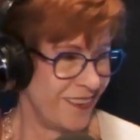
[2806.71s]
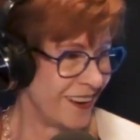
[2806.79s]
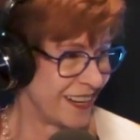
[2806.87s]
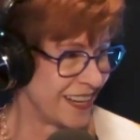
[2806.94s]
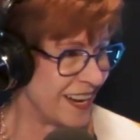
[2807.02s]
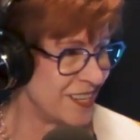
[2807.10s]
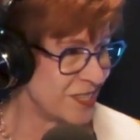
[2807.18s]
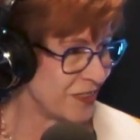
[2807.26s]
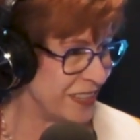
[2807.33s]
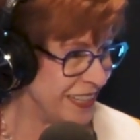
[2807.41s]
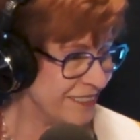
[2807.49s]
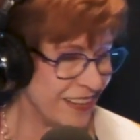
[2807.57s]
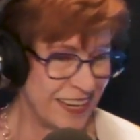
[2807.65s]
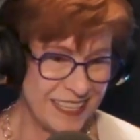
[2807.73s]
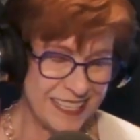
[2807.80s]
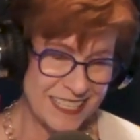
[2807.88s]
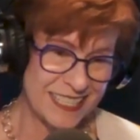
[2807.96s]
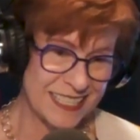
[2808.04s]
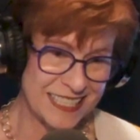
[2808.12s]
our country, mm-hmm. right?
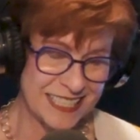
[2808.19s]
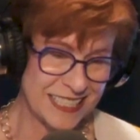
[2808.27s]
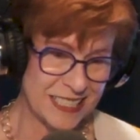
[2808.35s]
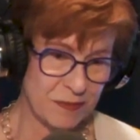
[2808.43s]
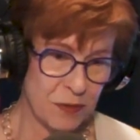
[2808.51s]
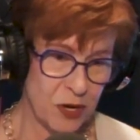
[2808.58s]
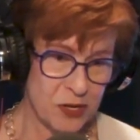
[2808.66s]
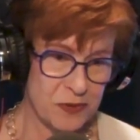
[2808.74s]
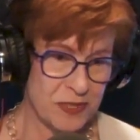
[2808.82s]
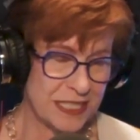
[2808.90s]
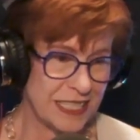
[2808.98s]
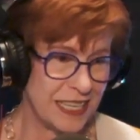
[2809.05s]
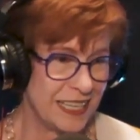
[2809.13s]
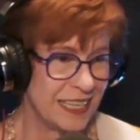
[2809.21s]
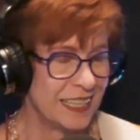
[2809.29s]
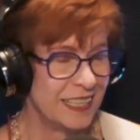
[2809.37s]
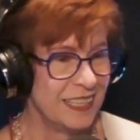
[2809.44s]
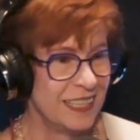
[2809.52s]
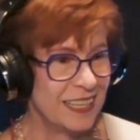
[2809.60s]
It's right. democracy.
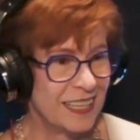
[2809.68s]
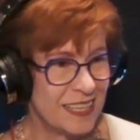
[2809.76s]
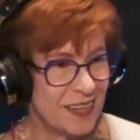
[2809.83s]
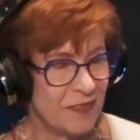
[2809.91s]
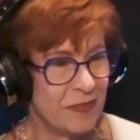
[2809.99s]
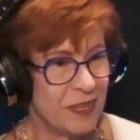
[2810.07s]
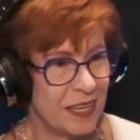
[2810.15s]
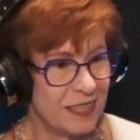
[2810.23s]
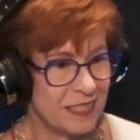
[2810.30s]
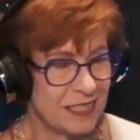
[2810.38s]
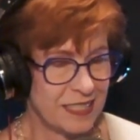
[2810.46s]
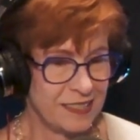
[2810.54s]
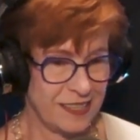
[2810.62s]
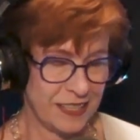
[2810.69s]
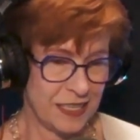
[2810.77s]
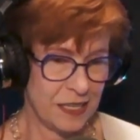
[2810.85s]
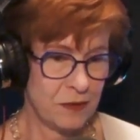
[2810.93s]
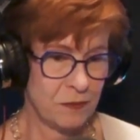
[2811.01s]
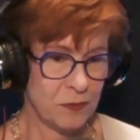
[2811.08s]
Um, and it's such a
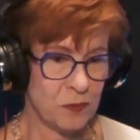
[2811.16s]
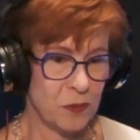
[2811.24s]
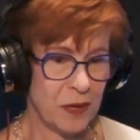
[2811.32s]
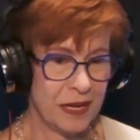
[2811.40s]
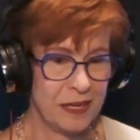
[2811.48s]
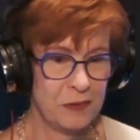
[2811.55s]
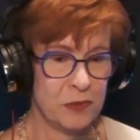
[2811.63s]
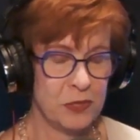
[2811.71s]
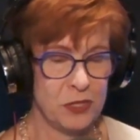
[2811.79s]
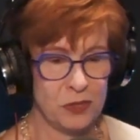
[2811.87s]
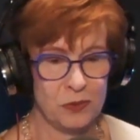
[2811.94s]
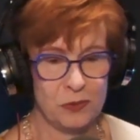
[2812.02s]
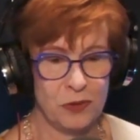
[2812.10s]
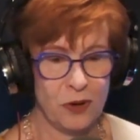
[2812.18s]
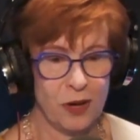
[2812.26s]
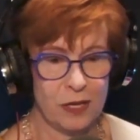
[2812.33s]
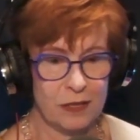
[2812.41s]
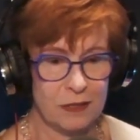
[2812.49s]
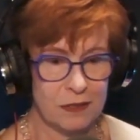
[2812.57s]
gift. Why would you
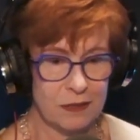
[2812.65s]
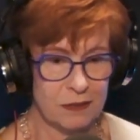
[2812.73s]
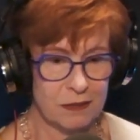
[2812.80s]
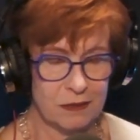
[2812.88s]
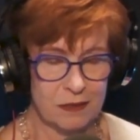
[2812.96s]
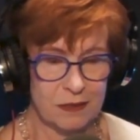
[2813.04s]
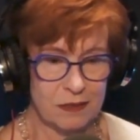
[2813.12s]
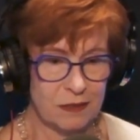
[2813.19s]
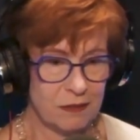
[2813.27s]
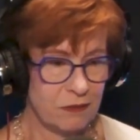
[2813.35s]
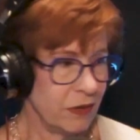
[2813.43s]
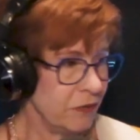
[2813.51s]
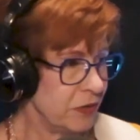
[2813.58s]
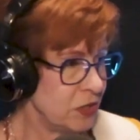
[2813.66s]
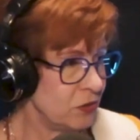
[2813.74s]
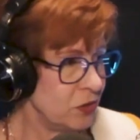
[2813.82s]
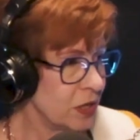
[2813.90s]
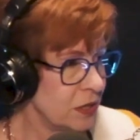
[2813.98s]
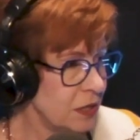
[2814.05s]
not why would you
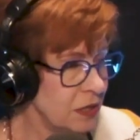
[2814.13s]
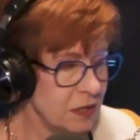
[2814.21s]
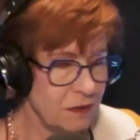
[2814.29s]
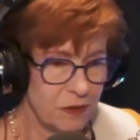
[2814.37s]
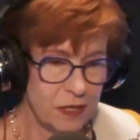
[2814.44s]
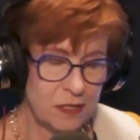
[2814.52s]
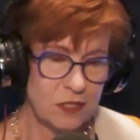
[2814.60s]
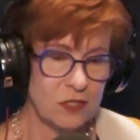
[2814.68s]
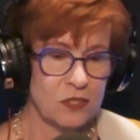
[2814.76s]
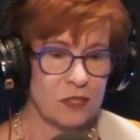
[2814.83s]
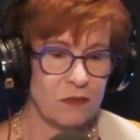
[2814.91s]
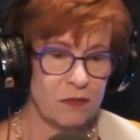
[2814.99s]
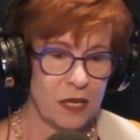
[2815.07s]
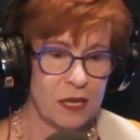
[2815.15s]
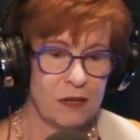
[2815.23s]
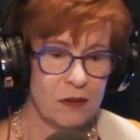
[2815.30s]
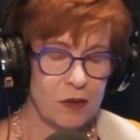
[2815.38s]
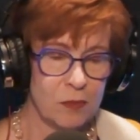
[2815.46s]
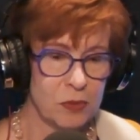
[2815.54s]
not take advantage of that
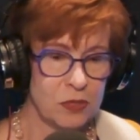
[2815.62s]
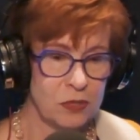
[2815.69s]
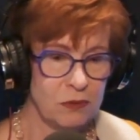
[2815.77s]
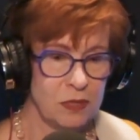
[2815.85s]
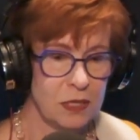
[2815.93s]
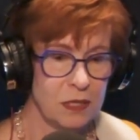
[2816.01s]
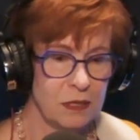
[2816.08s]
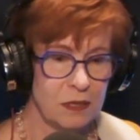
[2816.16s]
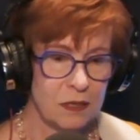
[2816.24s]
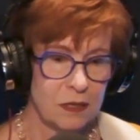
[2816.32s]
opportunity?